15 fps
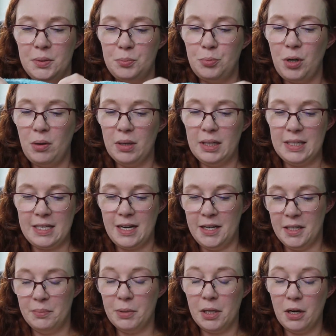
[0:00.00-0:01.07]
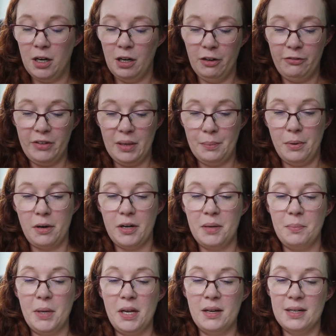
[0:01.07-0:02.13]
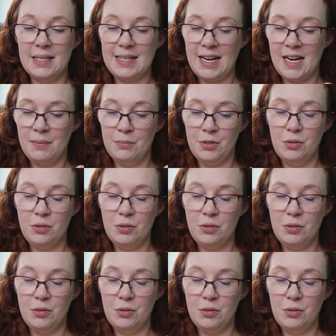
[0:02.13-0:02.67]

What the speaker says: probably a tiny bit off, in part because I'm